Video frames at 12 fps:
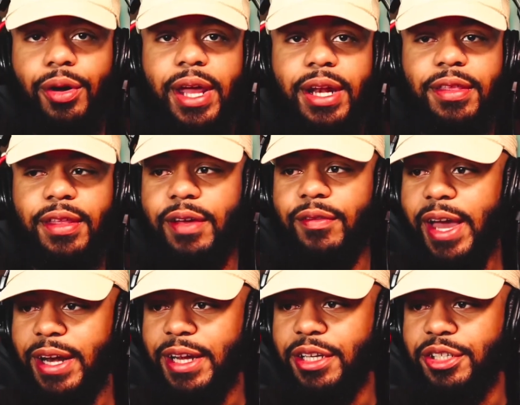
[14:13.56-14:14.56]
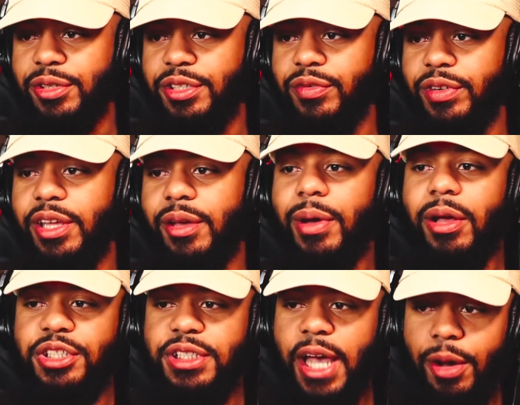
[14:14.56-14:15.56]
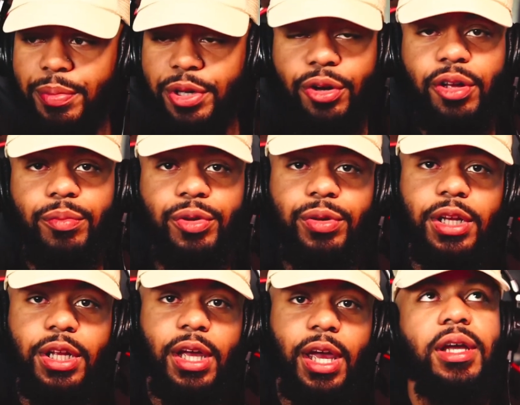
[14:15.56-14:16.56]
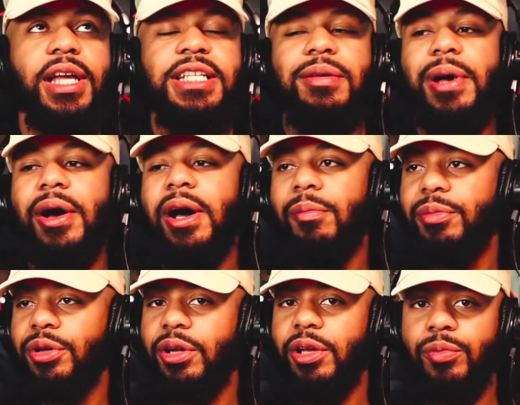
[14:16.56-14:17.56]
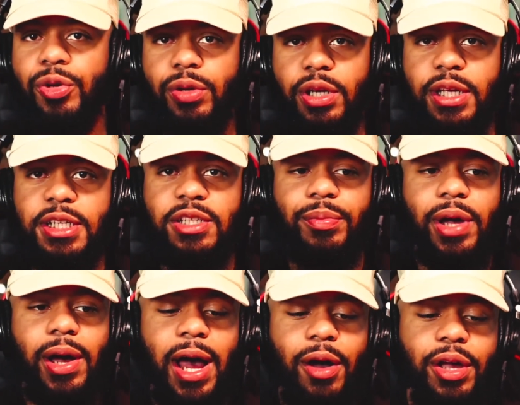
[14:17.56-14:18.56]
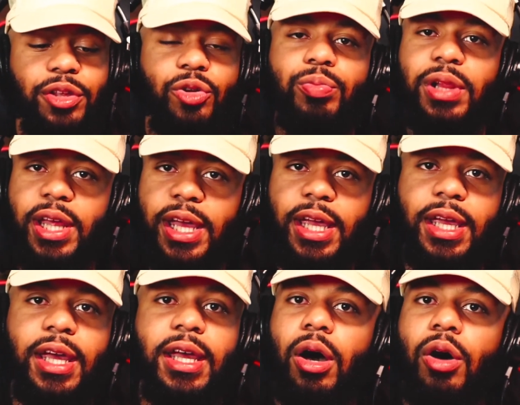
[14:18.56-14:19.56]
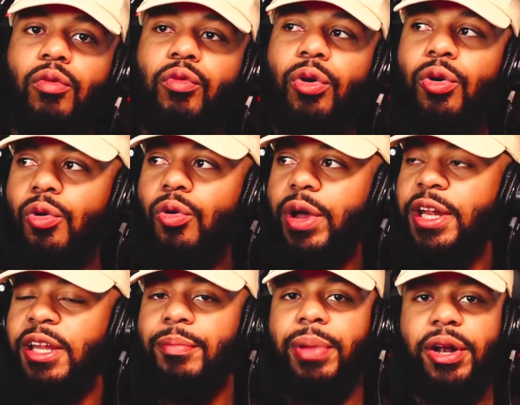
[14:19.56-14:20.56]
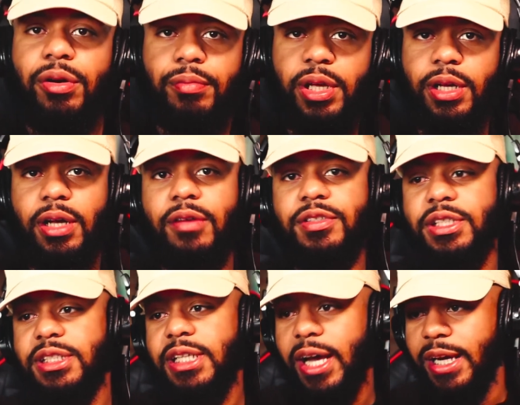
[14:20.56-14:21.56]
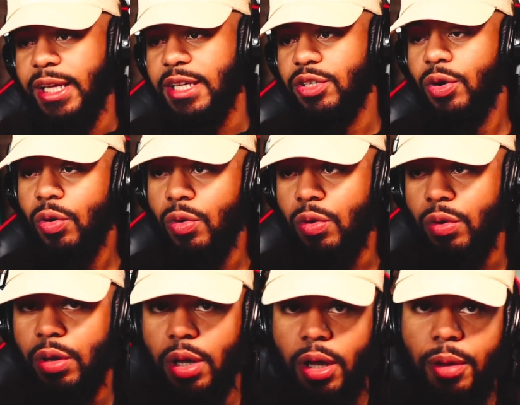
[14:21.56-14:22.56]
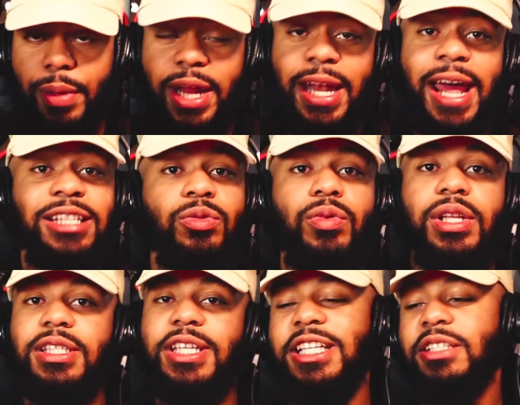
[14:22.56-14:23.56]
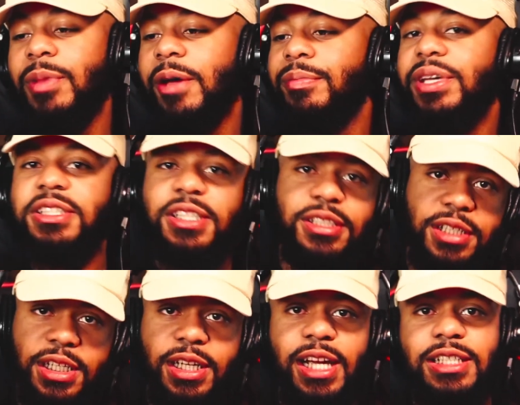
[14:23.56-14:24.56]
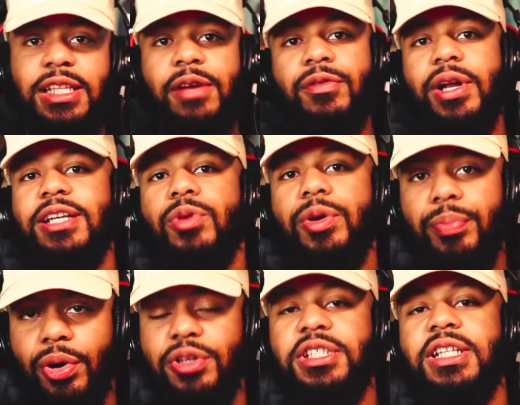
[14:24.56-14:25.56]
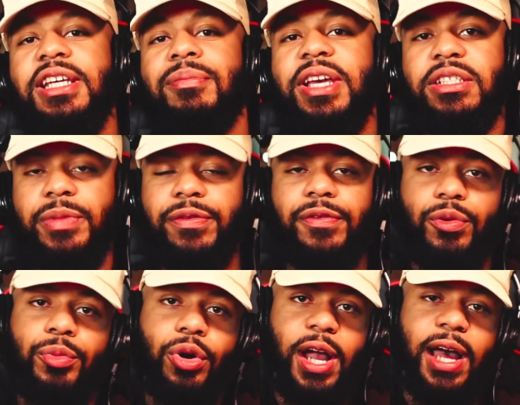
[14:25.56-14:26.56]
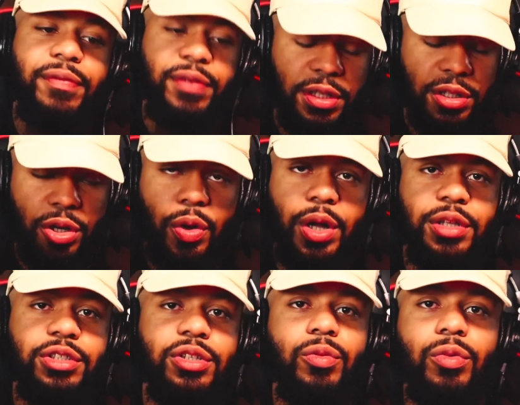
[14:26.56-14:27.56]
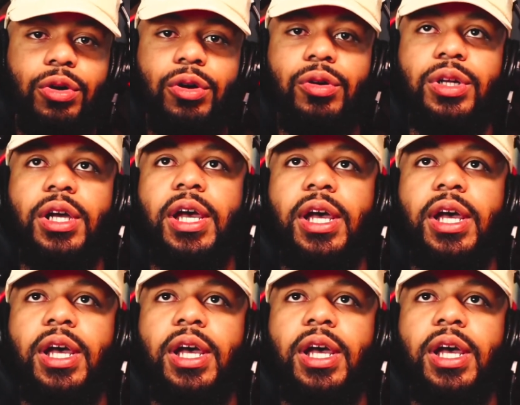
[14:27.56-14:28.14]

anything of that nature. It's really about just helping your community. It's about helping your community. It's about how can you play a role in the betterment of society as a whole. And that's what takes my business to the next level. That's what personally makes me feel more confident to go out into the world.